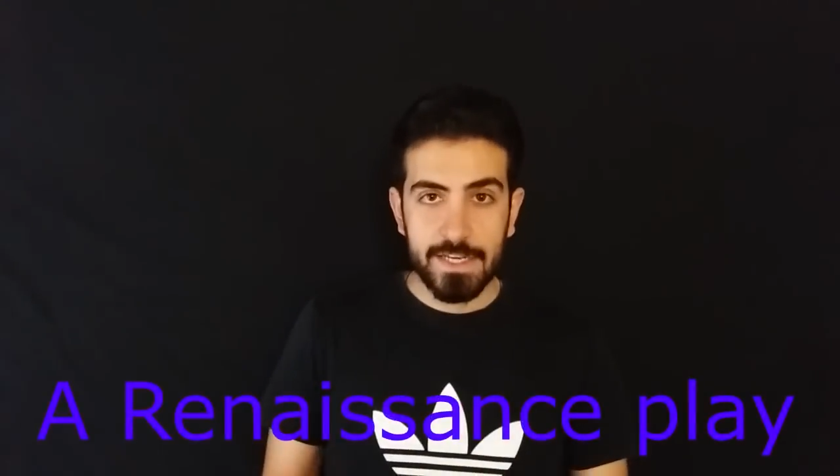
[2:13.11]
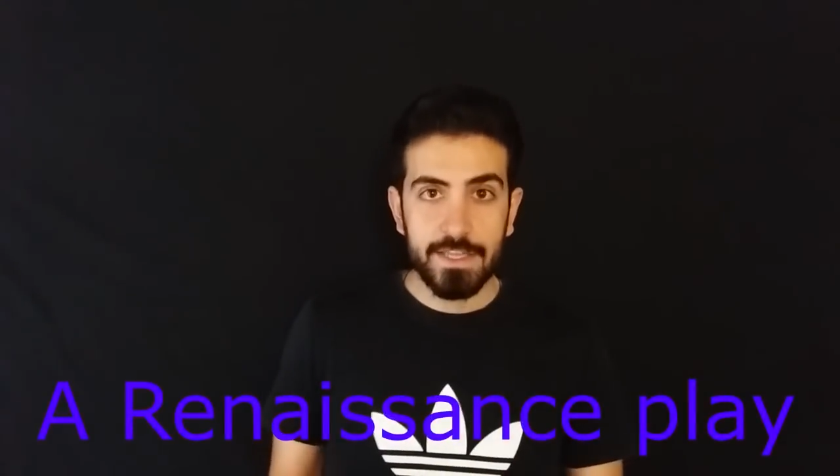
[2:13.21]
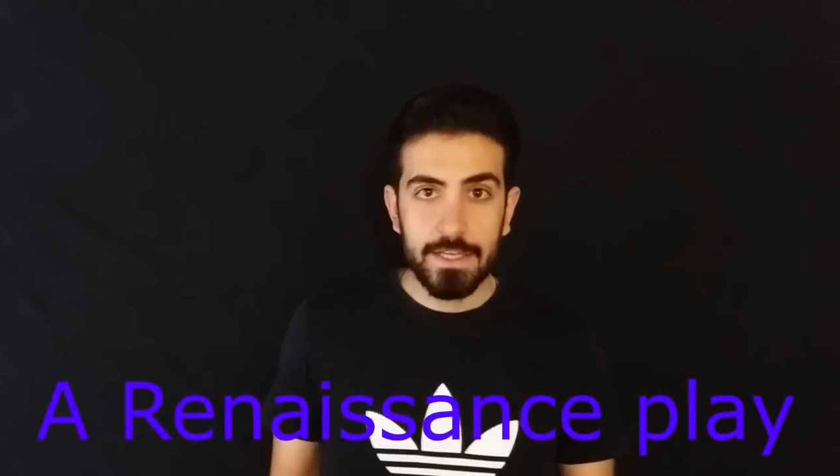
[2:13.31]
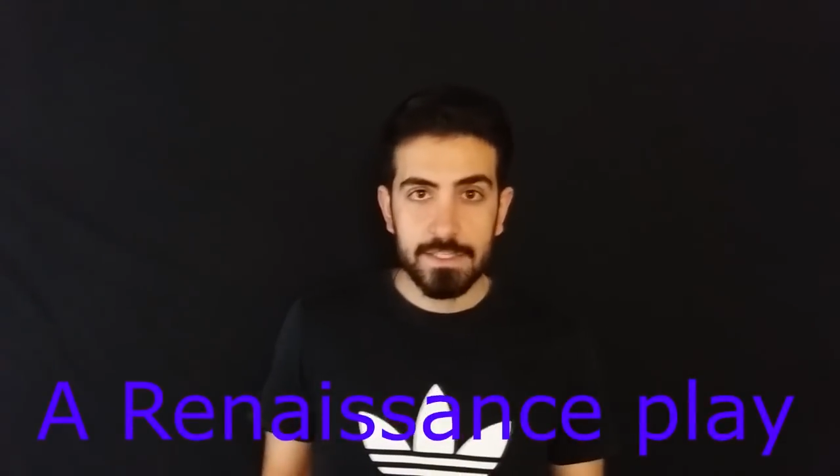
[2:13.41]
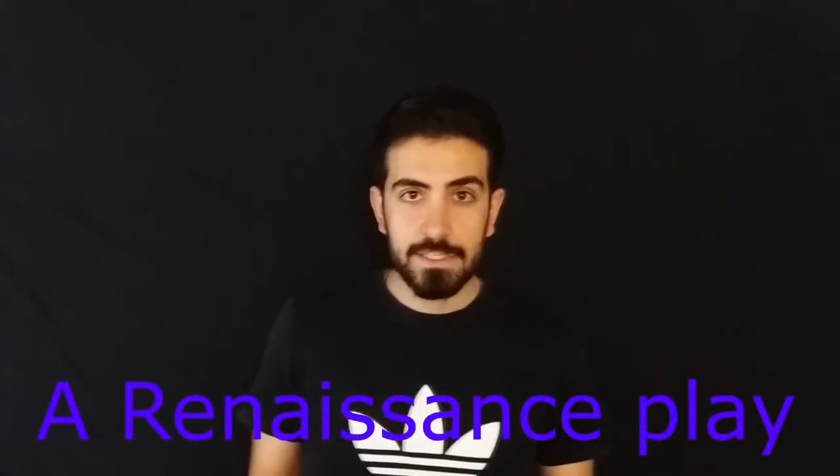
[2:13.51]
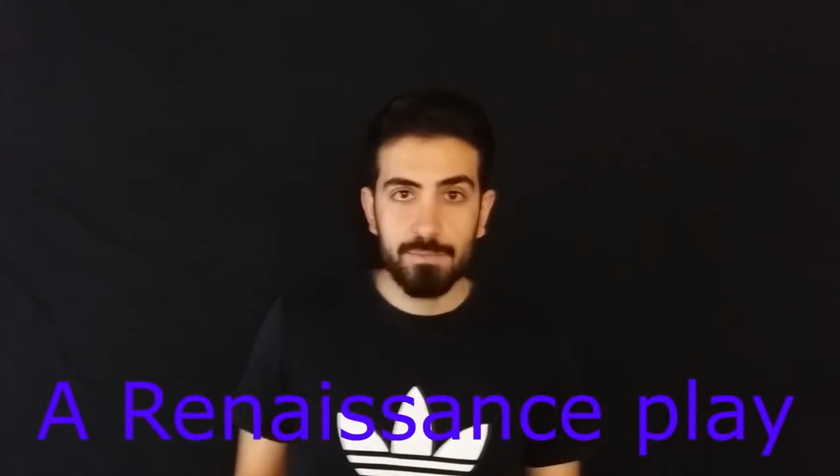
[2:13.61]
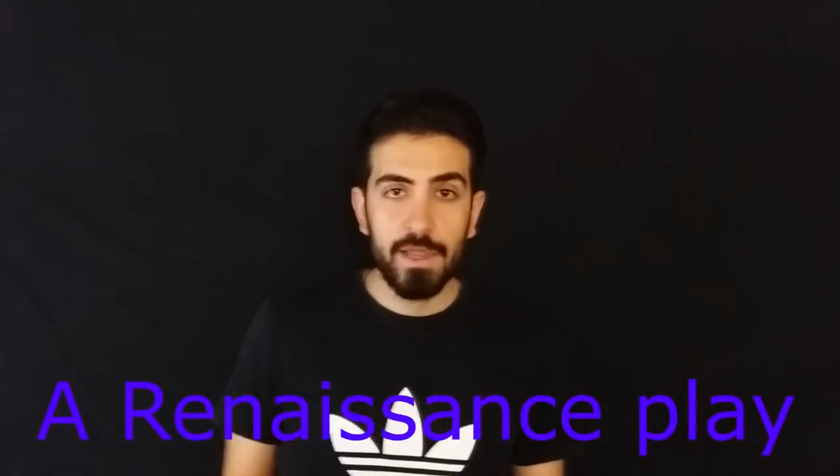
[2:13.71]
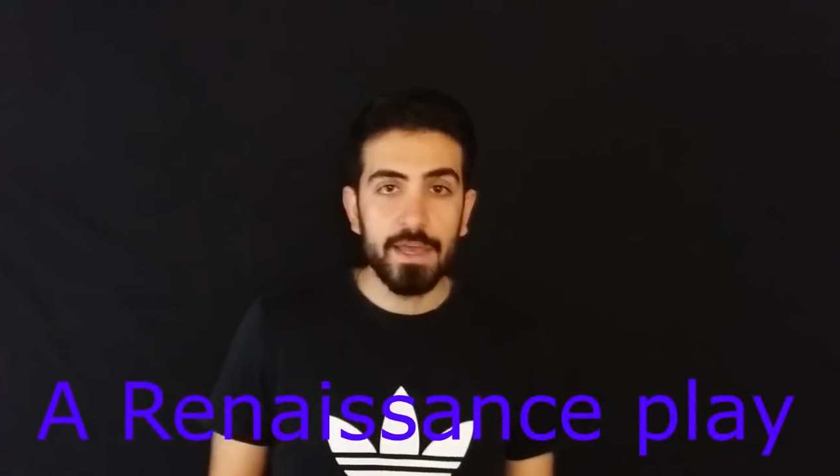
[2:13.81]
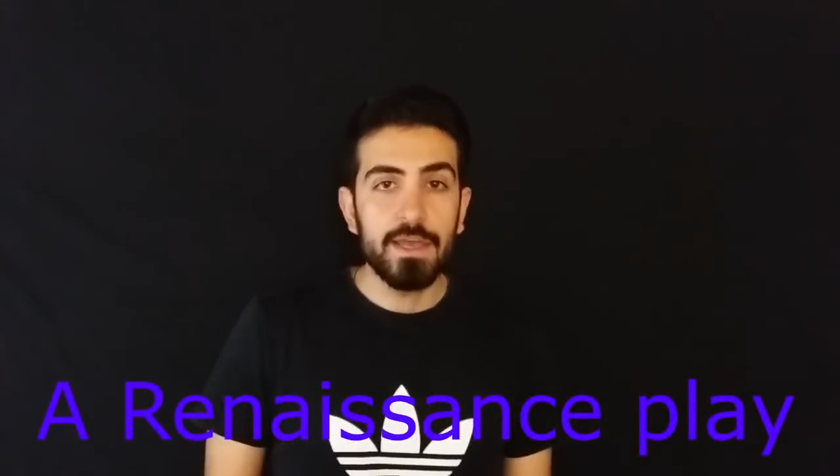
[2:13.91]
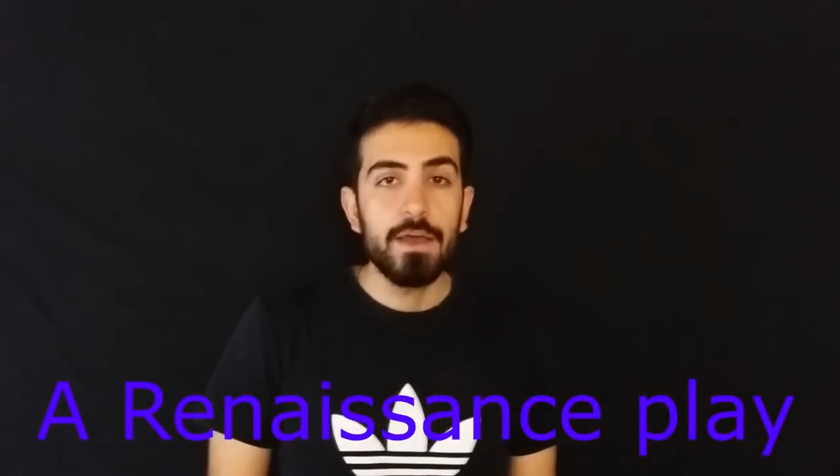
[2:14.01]
Renaissance
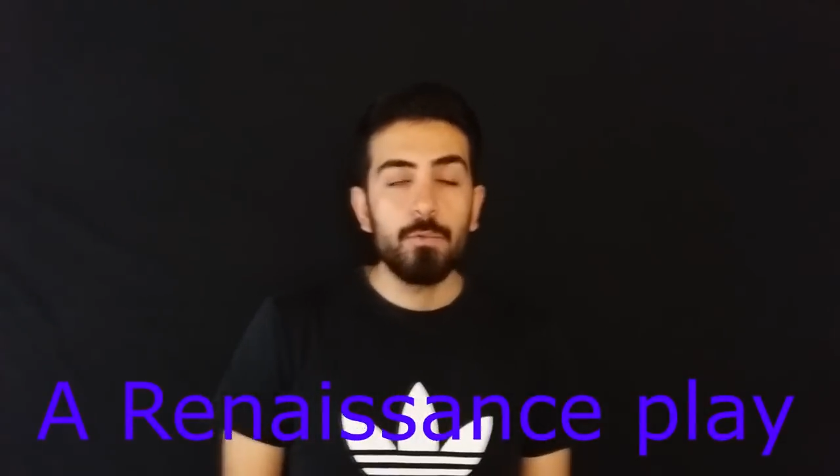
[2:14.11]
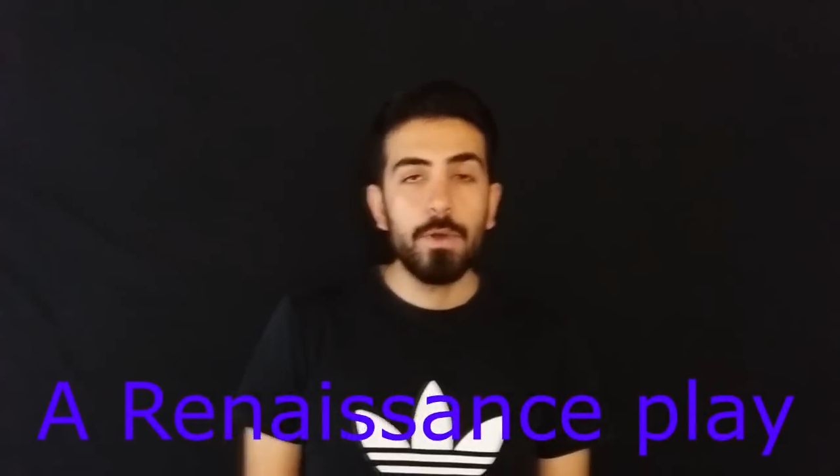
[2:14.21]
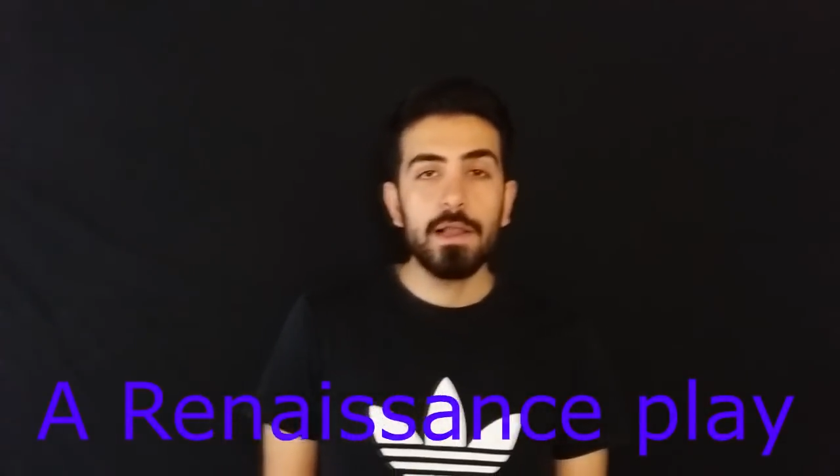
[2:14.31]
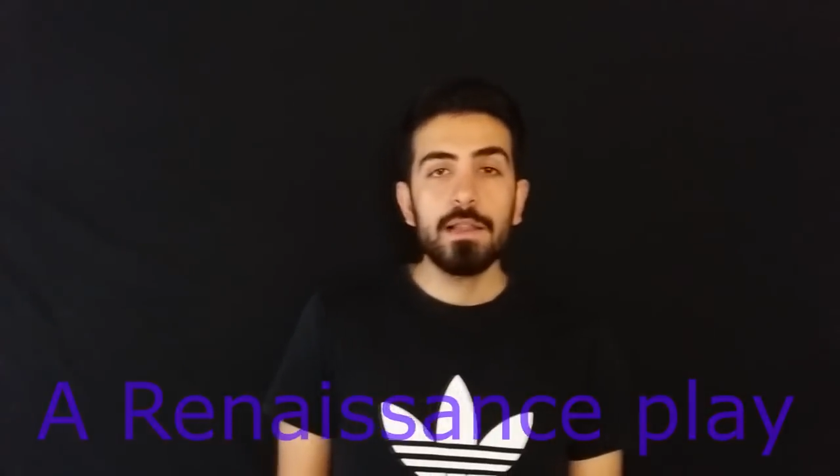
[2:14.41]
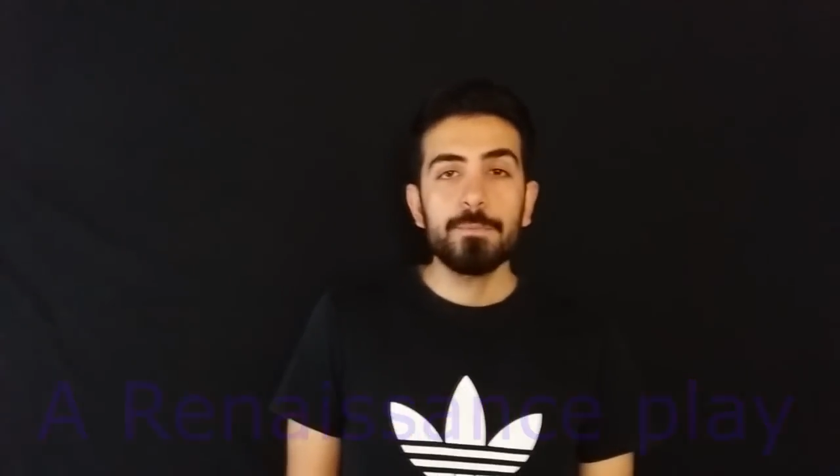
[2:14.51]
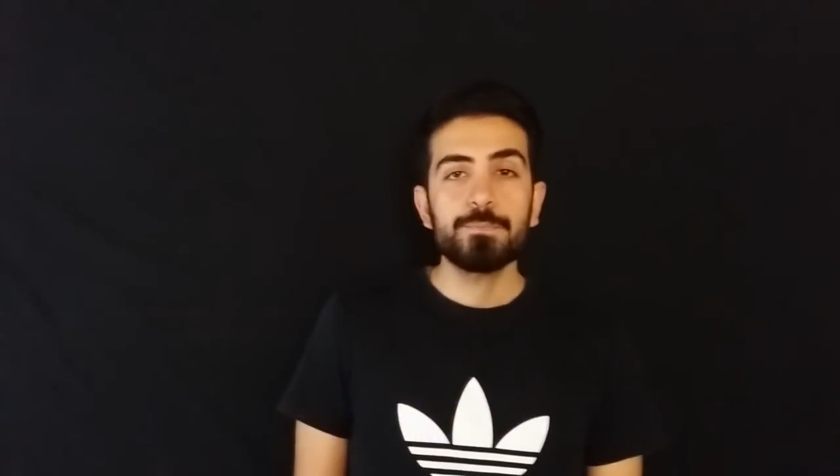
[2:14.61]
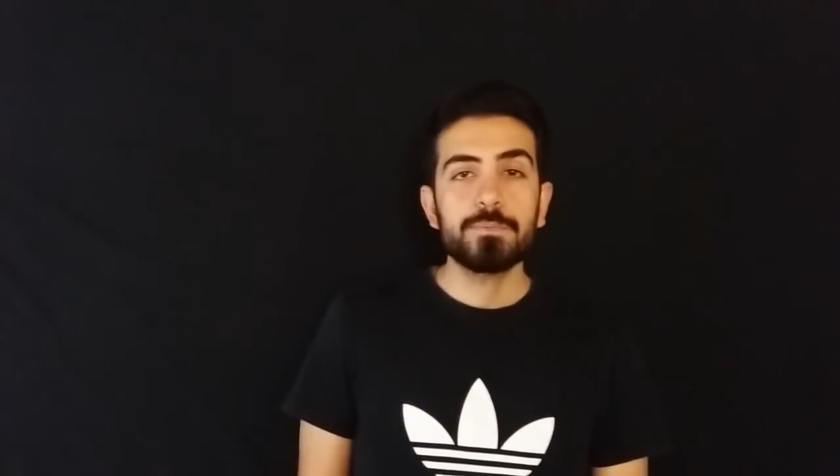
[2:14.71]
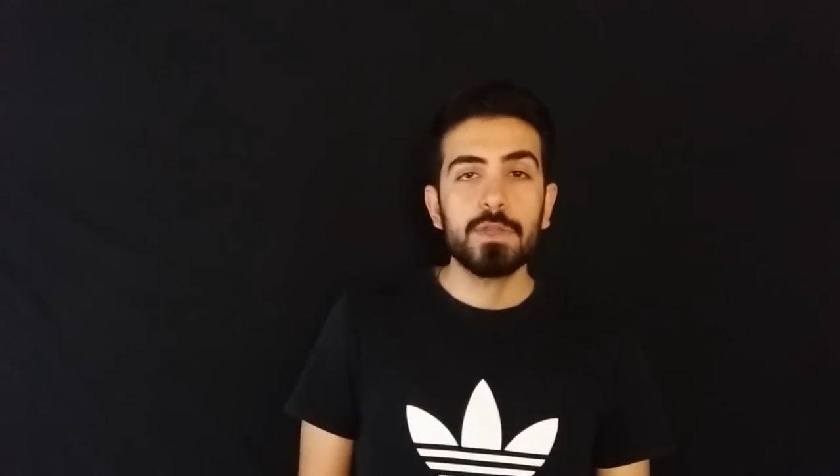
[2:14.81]
play, well,